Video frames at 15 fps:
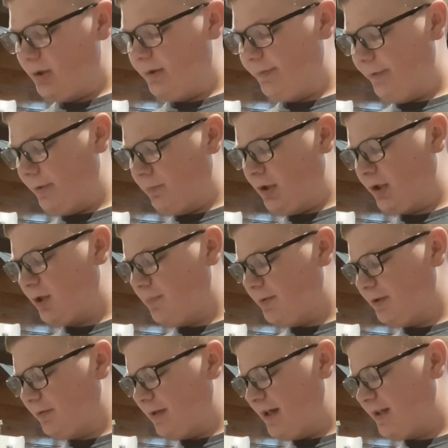I'm not going to
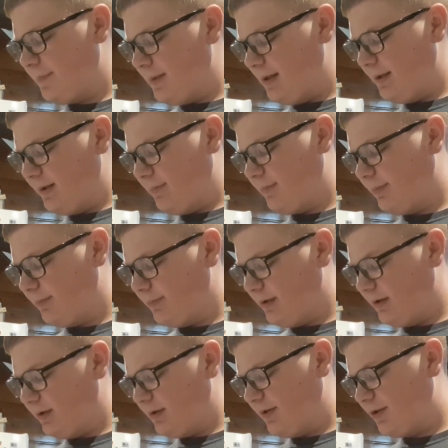put the recipe in
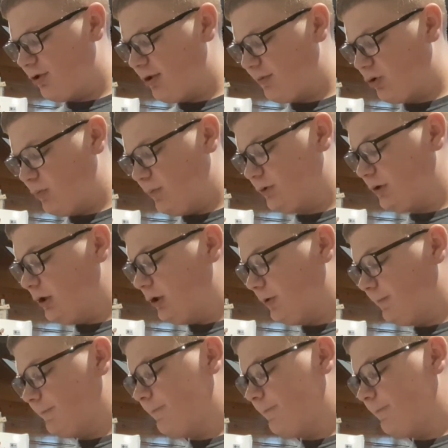the description below,